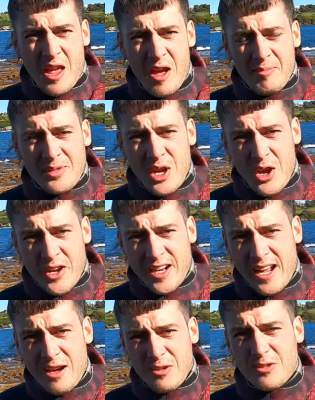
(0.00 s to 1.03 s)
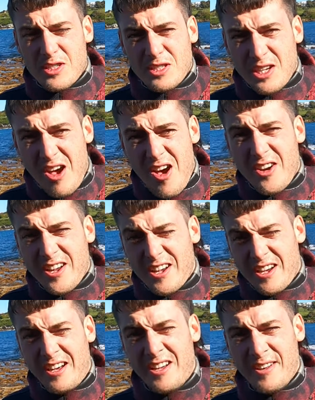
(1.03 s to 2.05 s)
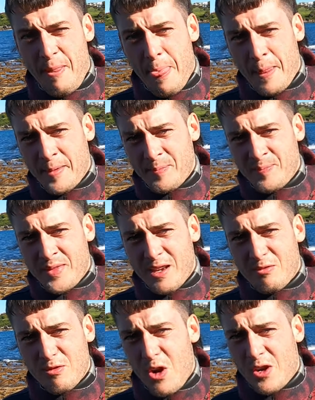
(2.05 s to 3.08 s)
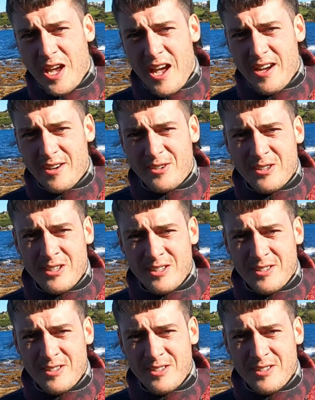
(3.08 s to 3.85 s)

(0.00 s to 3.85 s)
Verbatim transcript: I'm going out to target Rock Cale.